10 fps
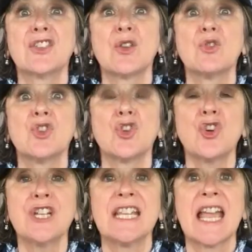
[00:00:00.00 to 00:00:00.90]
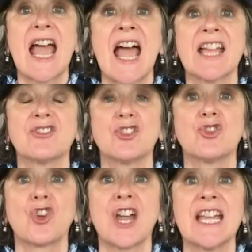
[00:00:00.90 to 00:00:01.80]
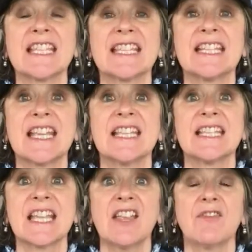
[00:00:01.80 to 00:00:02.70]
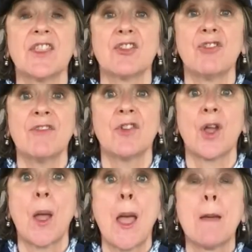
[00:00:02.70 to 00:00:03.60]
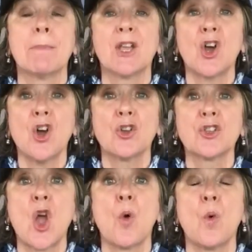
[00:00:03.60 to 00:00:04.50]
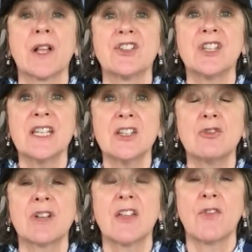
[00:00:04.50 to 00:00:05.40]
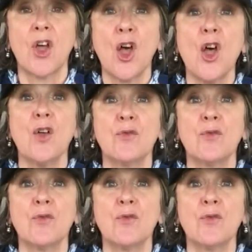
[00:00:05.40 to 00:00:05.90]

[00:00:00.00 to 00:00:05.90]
So Sioni has to try and stay safe in the river because while she's looking for her